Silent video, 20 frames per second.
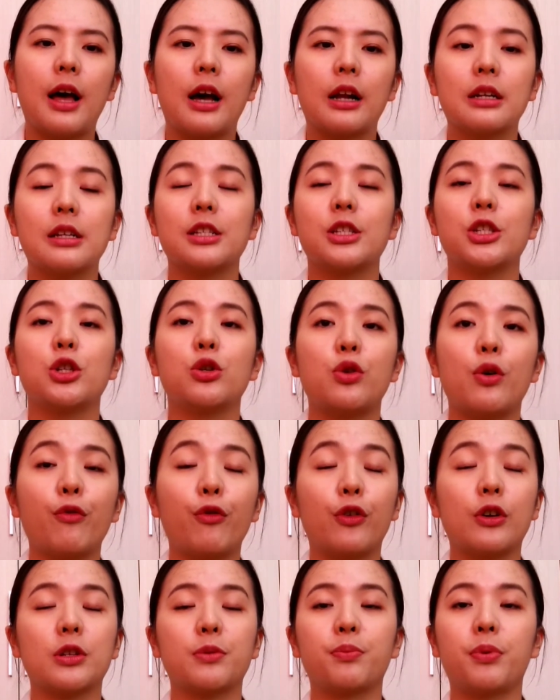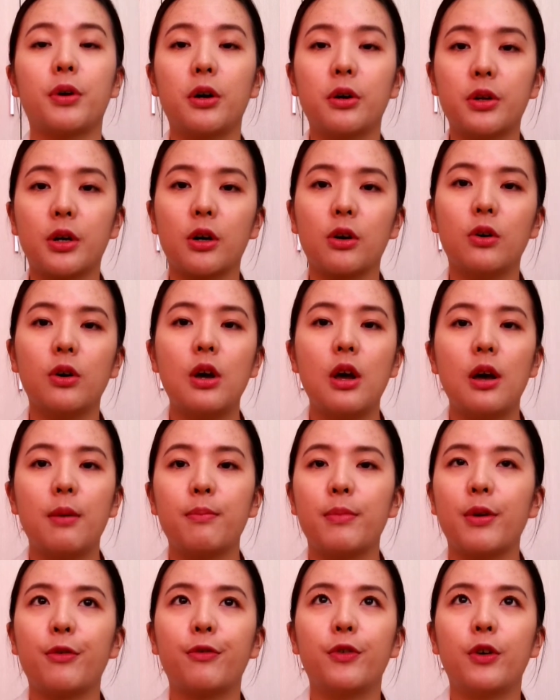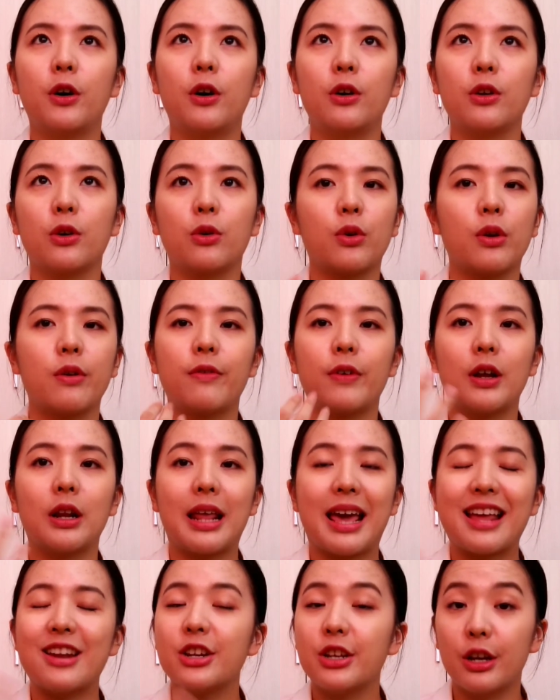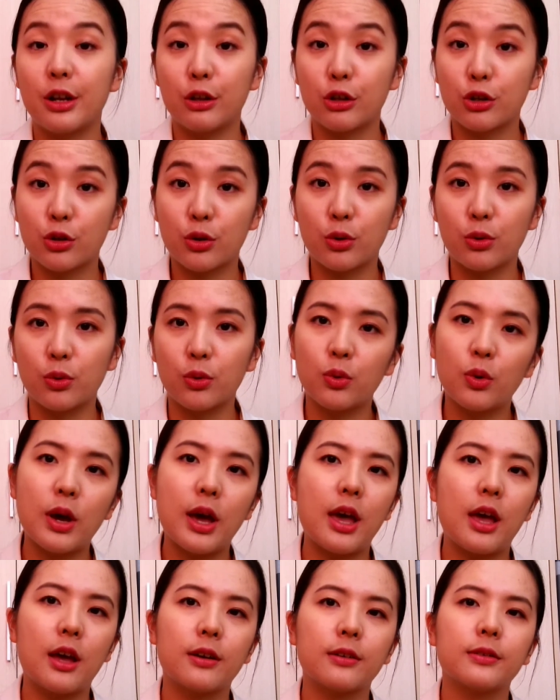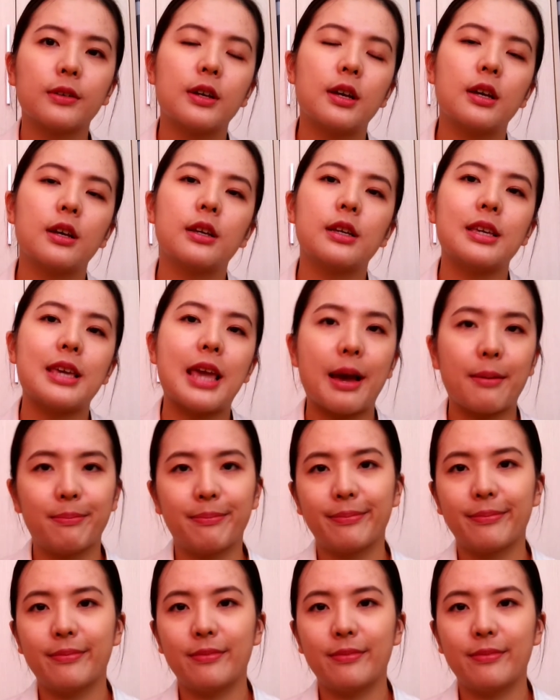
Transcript: on the student first portal before you even enter the school. Yeah.